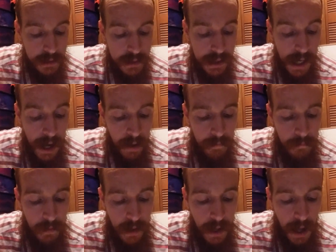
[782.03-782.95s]
Tze
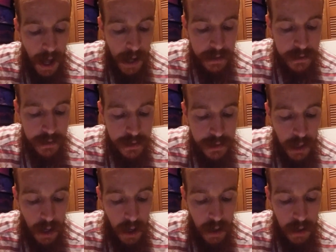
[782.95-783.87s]
asked
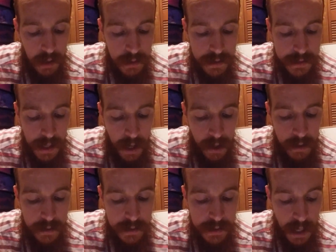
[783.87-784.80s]
Chuang Tze,
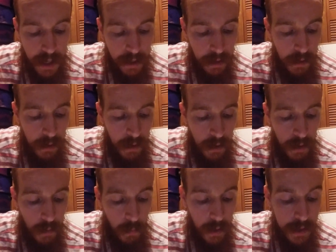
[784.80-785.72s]
saying,
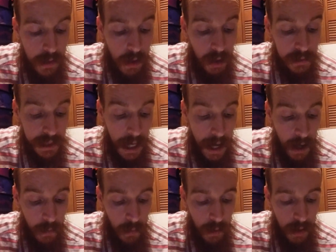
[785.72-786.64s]
what you call
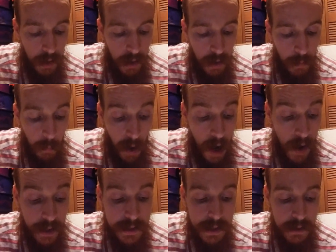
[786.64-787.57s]
Tao, where
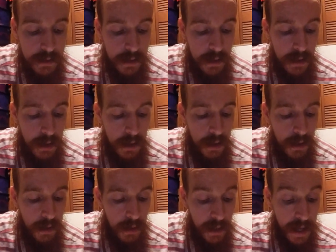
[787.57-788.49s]
is it?
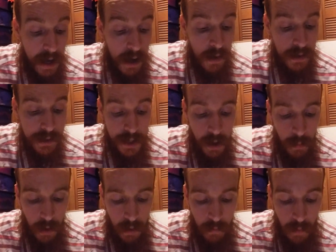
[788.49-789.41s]
There is
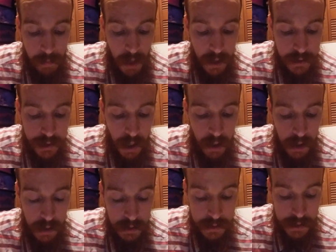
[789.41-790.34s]
nowhere, replied
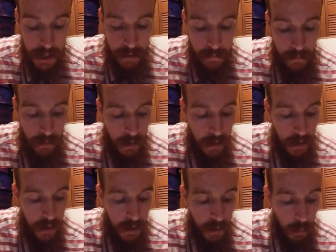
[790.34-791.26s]
Chuang Tze.
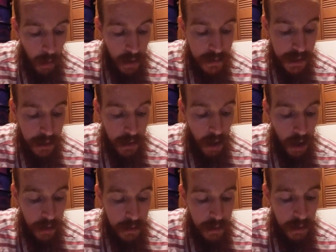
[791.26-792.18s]
Where is it
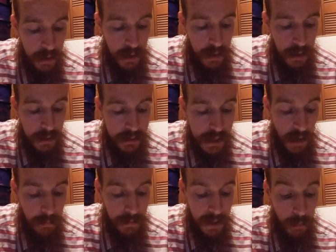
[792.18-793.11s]
not?
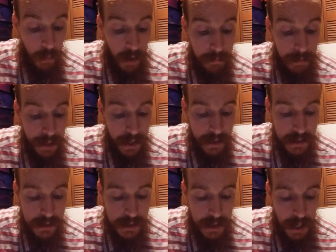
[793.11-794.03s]
Tell me one
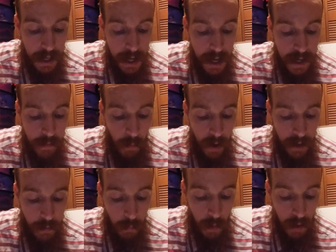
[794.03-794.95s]
place, at any rate,
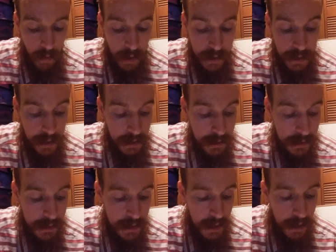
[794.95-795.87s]
where it
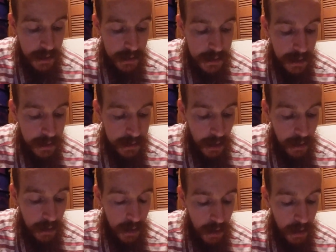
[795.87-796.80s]
is, said
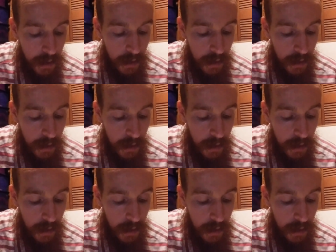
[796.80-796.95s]
Tung